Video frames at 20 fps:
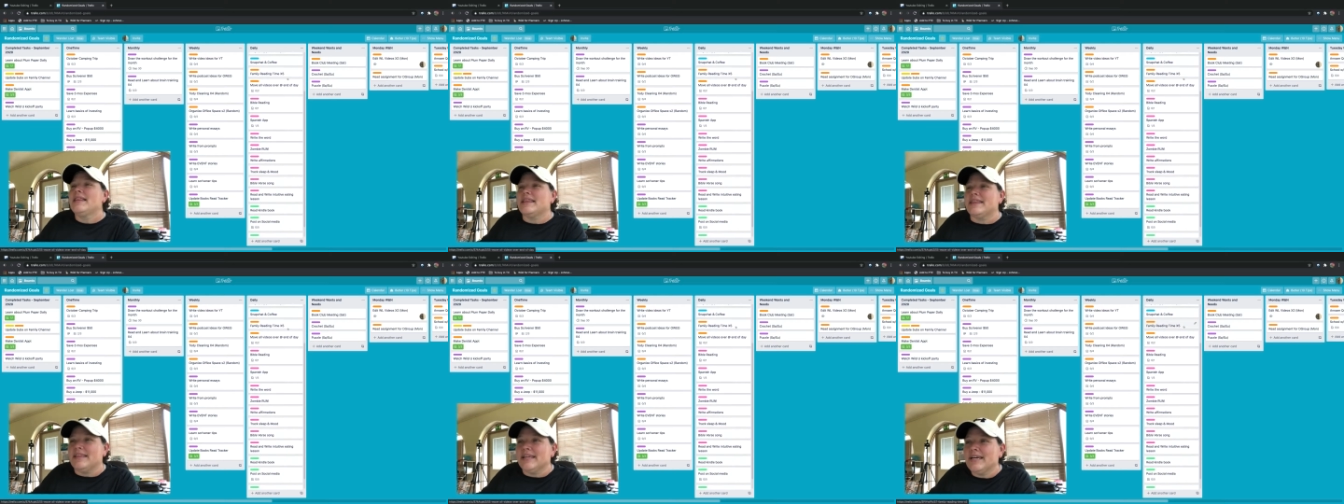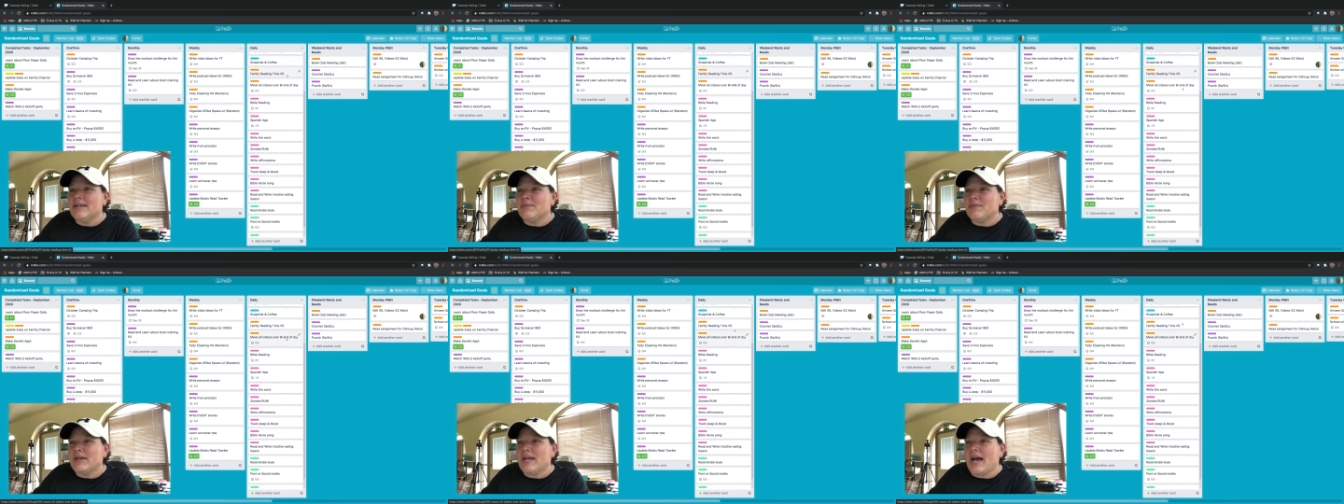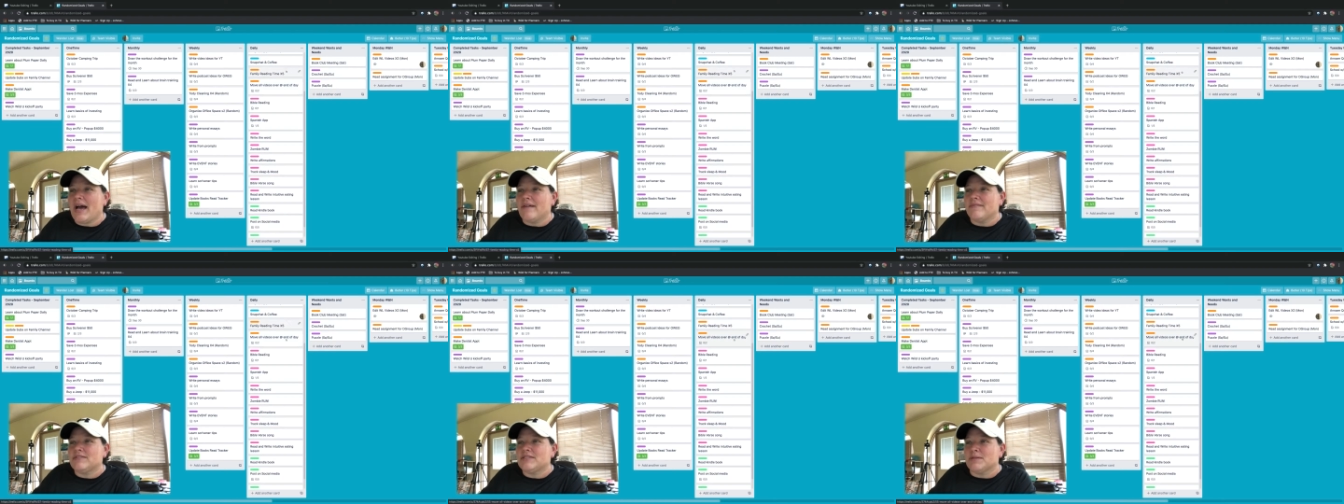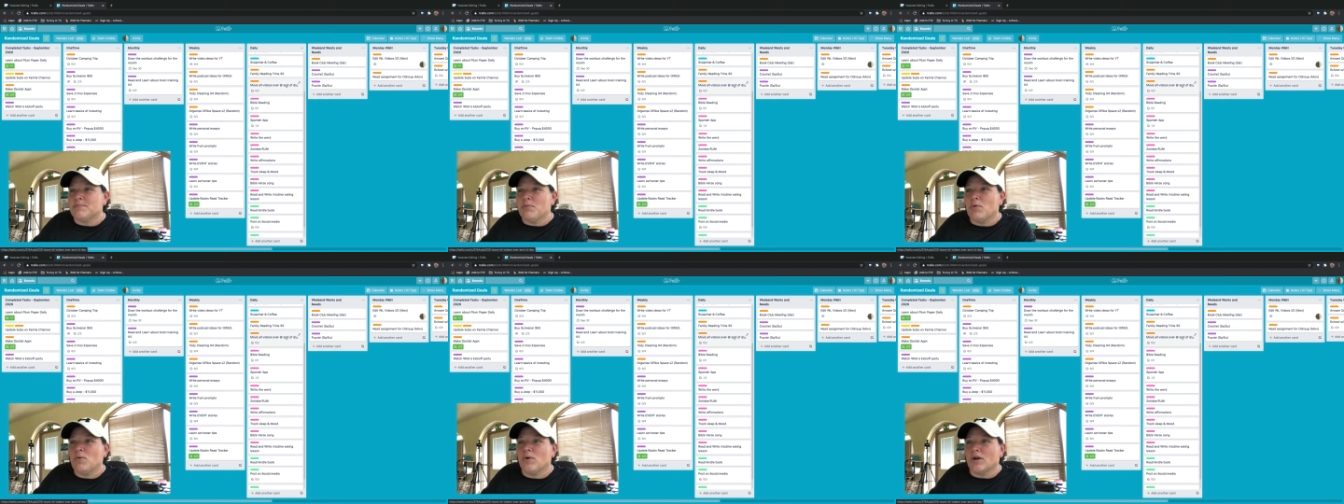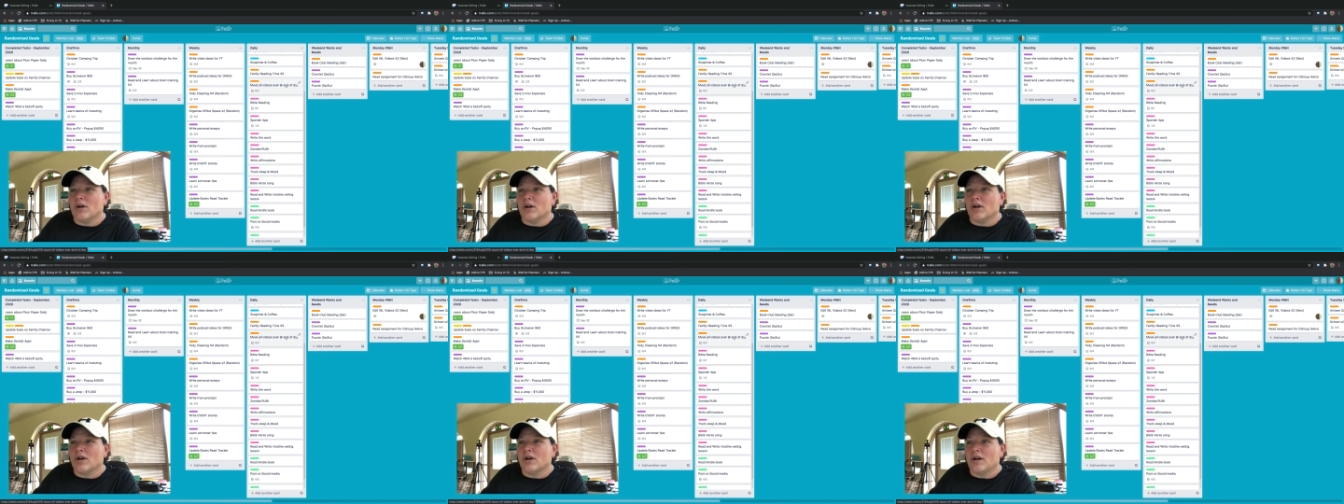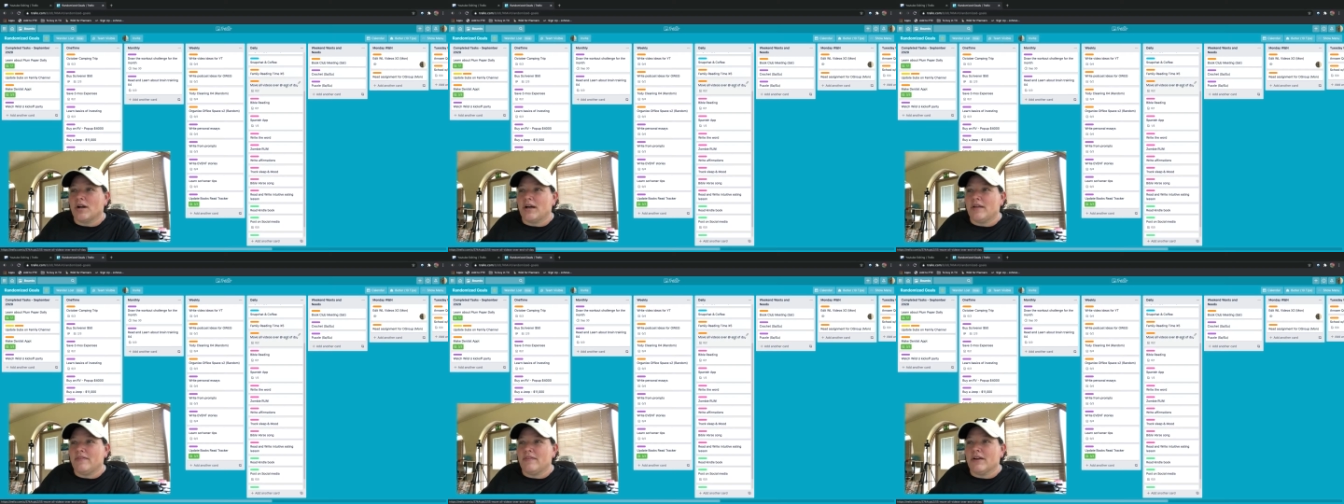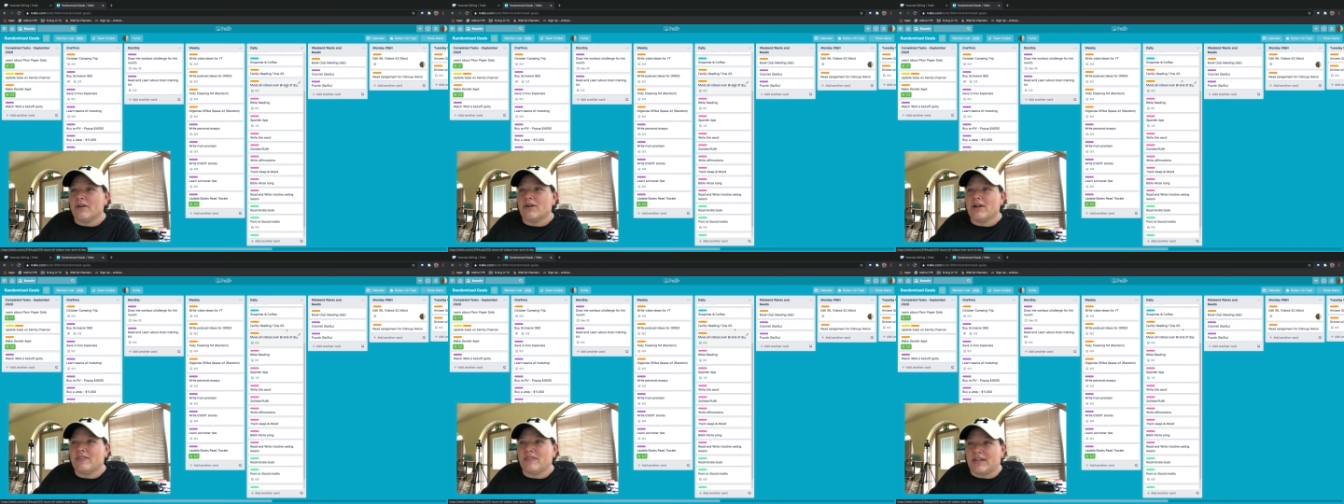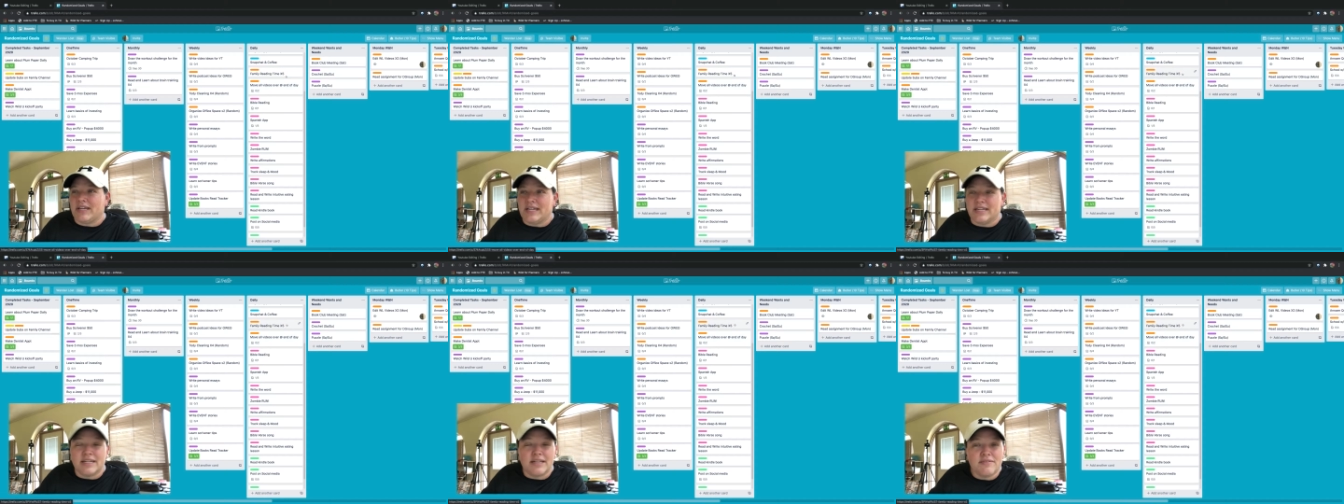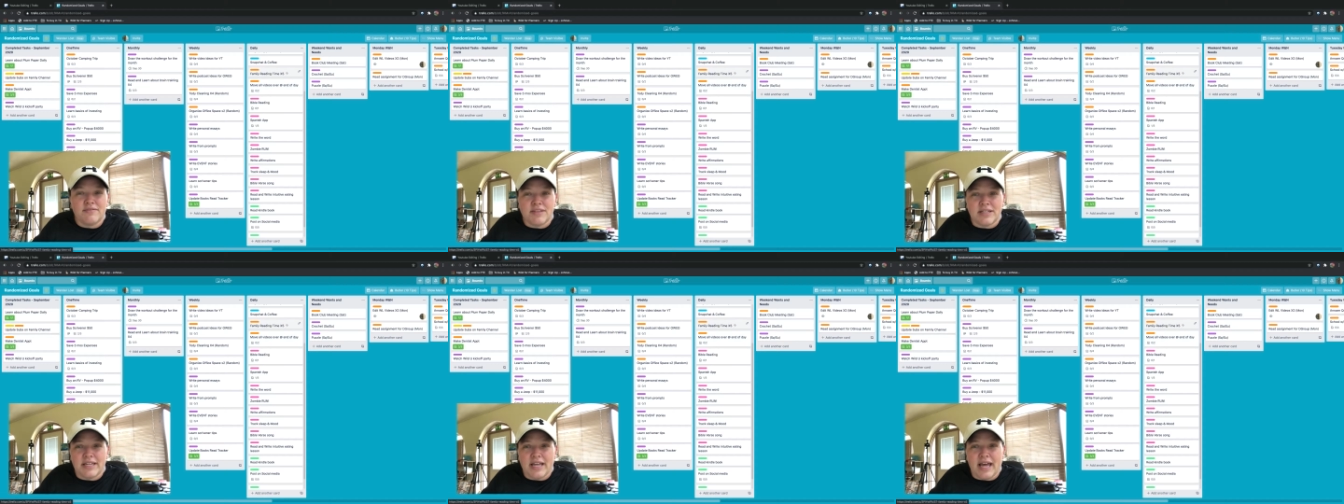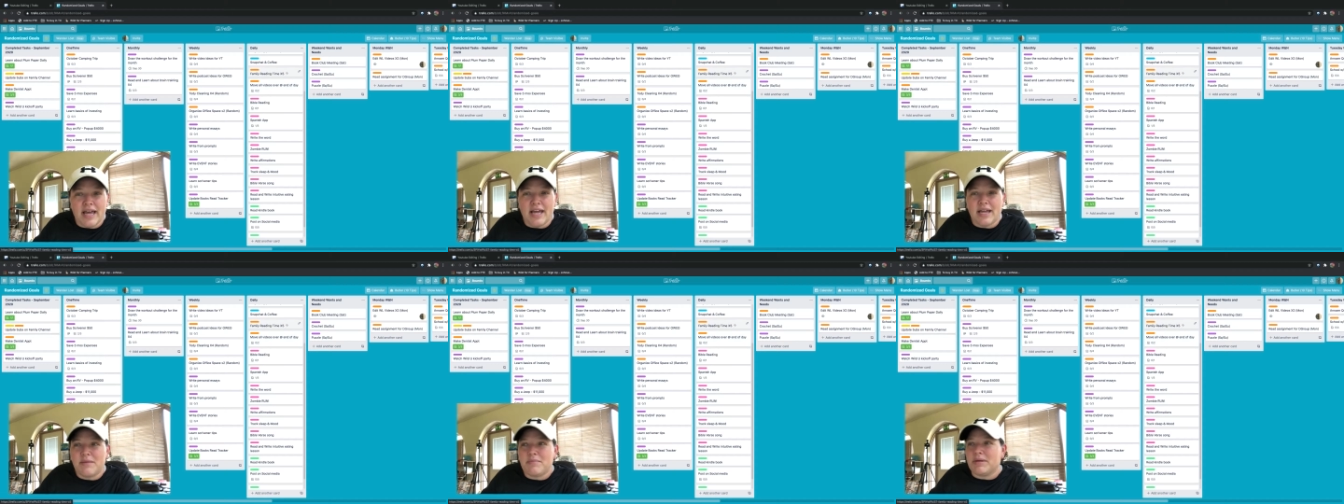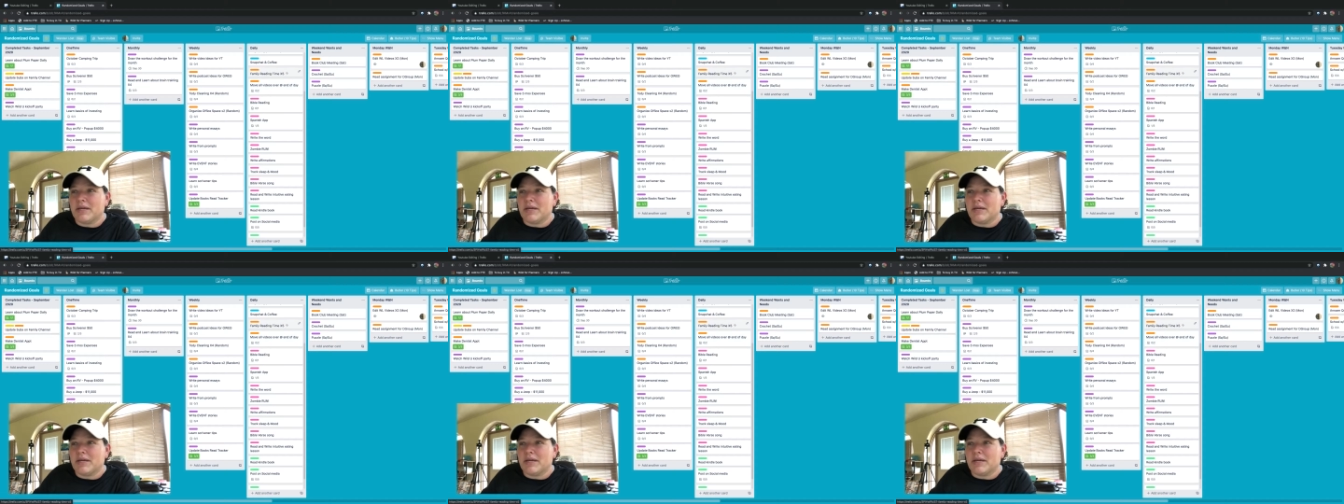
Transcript: Then we have some more. They're at the end of the day